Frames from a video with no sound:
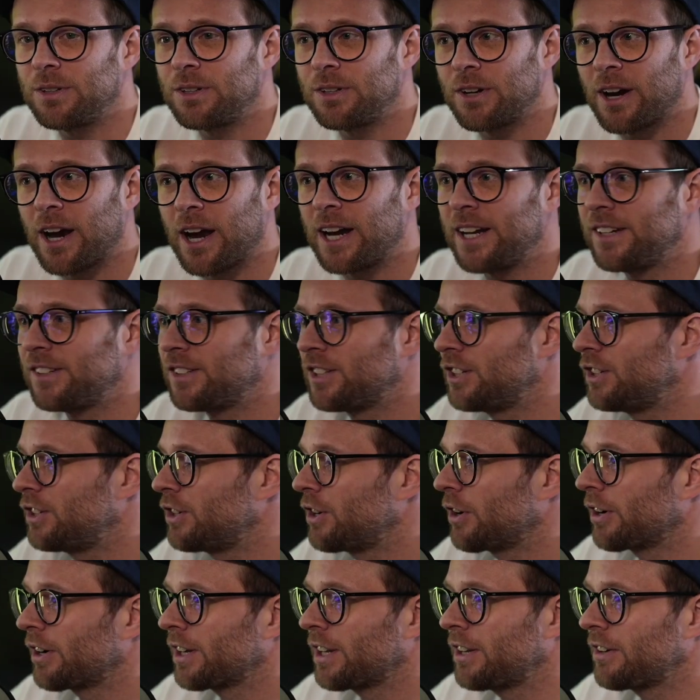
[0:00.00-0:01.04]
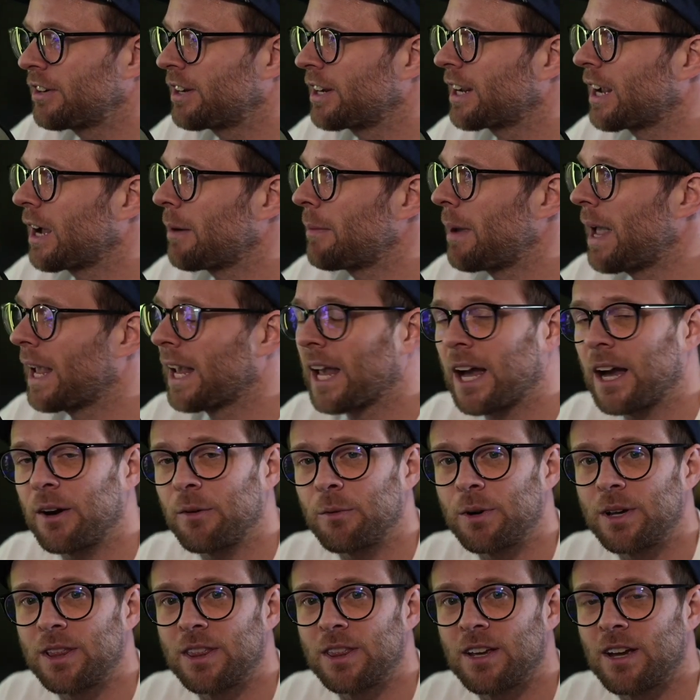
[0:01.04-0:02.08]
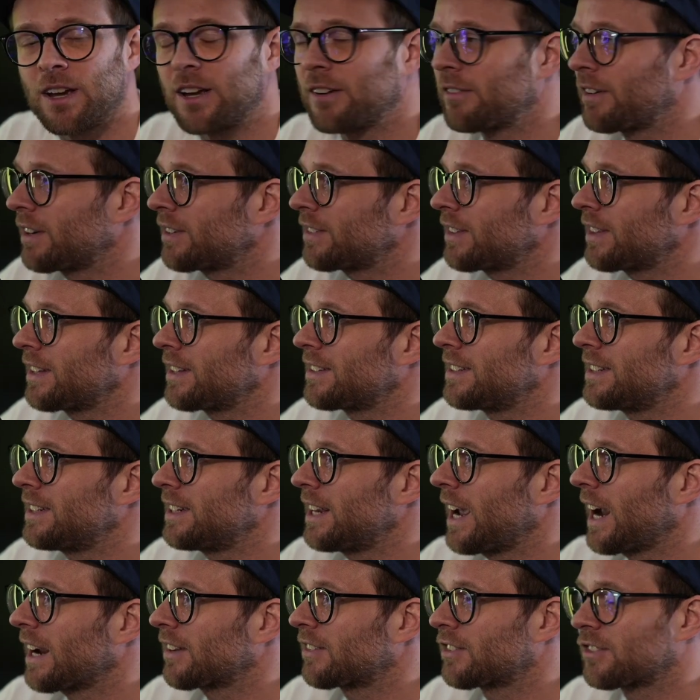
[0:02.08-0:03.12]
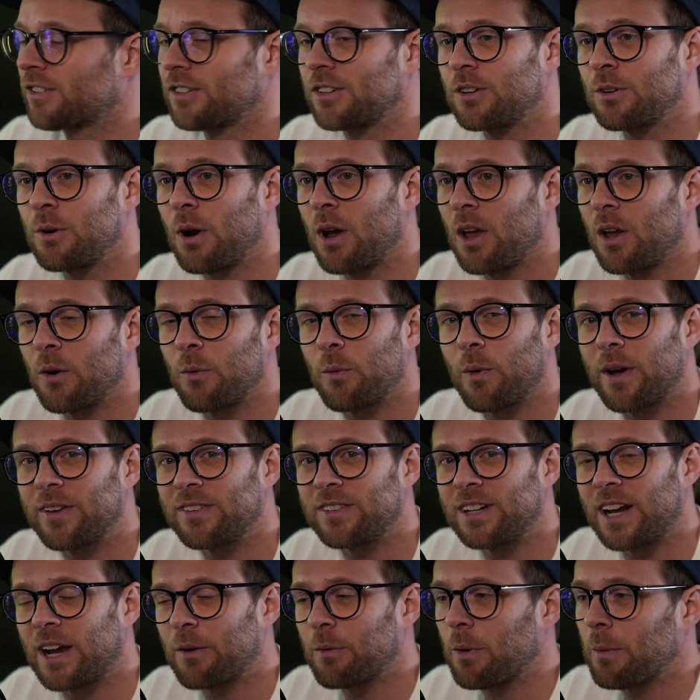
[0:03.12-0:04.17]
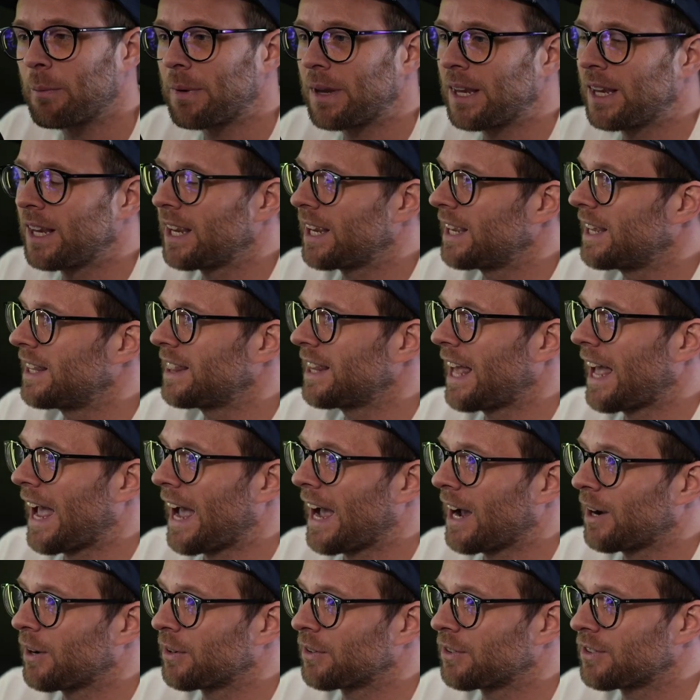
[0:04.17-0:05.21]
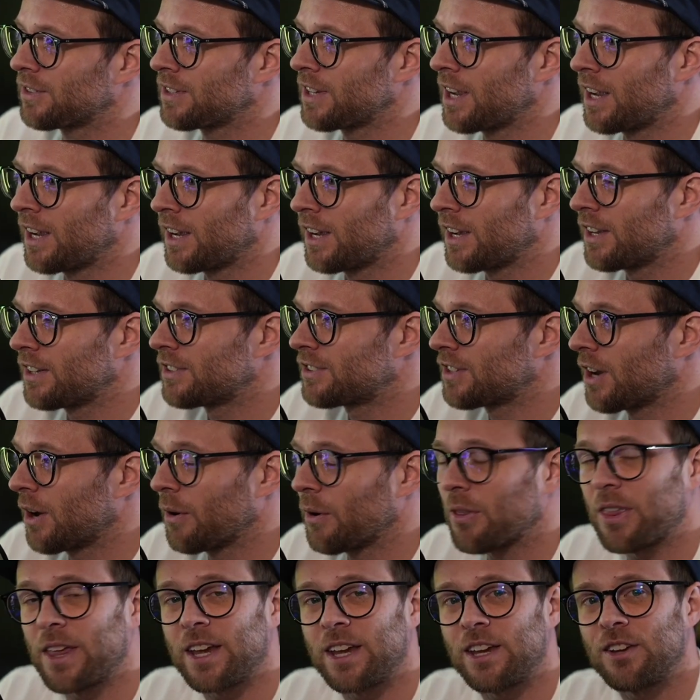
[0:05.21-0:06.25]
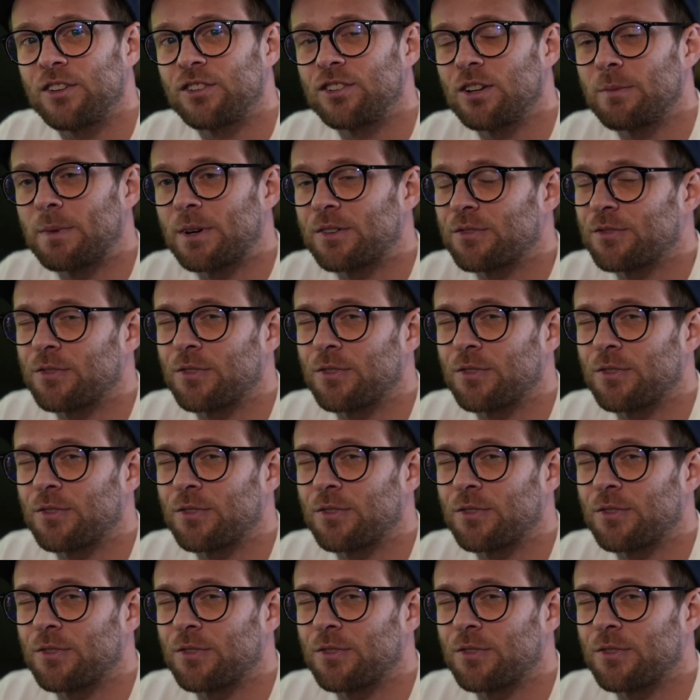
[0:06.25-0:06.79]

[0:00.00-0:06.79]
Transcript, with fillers: you're heading to New York, you can come hang out with the rest of the Syntax crew. Wes and I will be in the house. So thank you so much